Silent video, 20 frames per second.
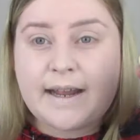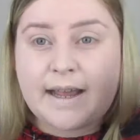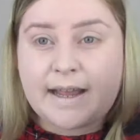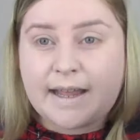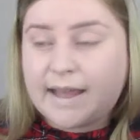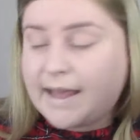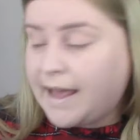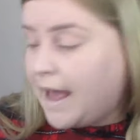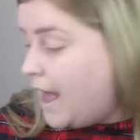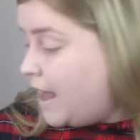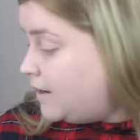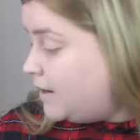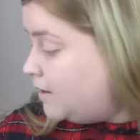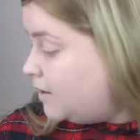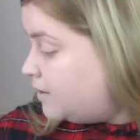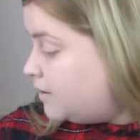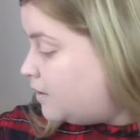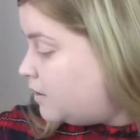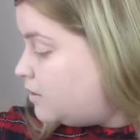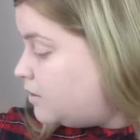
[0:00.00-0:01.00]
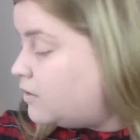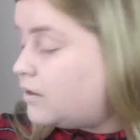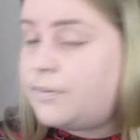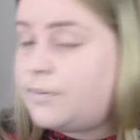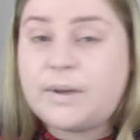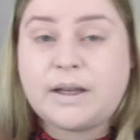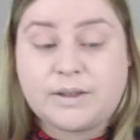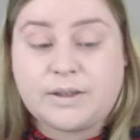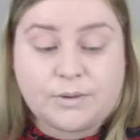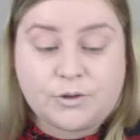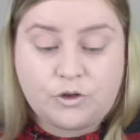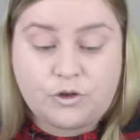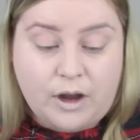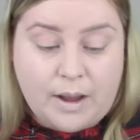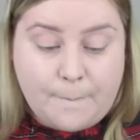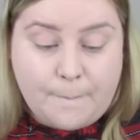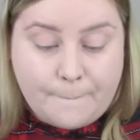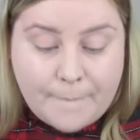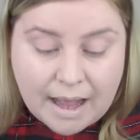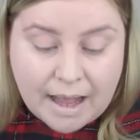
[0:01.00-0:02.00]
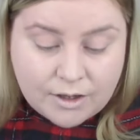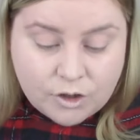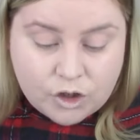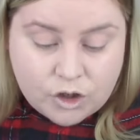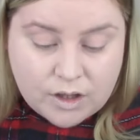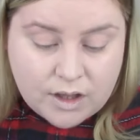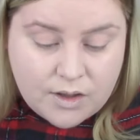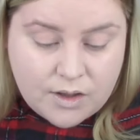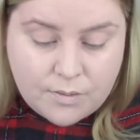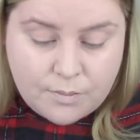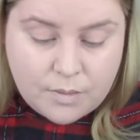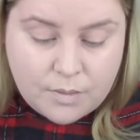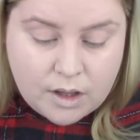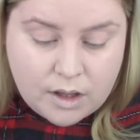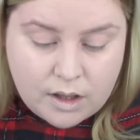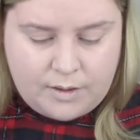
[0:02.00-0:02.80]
again because I thought I might as well try and match them.